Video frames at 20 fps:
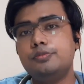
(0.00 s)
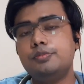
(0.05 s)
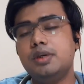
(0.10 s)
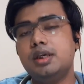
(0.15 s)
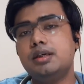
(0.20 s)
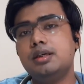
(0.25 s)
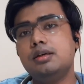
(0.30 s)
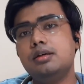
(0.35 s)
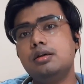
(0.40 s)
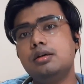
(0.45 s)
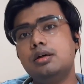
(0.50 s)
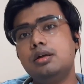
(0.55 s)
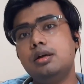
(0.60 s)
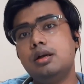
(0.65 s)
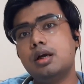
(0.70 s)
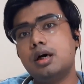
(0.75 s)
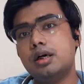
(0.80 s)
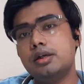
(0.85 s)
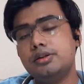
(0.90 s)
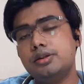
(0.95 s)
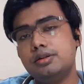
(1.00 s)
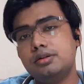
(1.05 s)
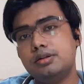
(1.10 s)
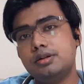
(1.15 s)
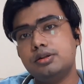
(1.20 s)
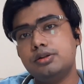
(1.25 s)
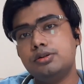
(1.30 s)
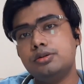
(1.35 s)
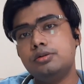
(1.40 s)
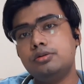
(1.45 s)
making a large
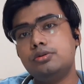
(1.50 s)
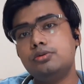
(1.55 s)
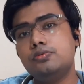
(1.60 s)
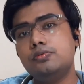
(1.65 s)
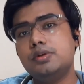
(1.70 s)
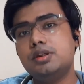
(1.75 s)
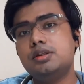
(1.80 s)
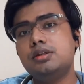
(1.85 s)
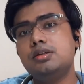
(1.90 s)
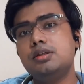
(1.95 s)
incision through which